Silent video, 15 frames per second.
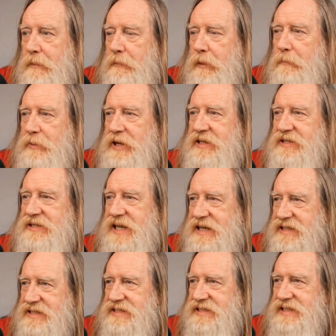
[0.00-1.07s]
but because it
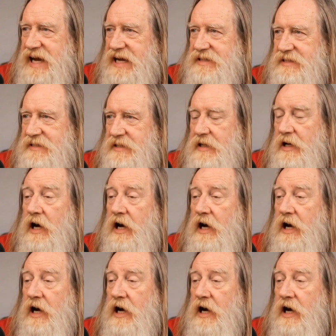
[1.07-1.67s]
understands that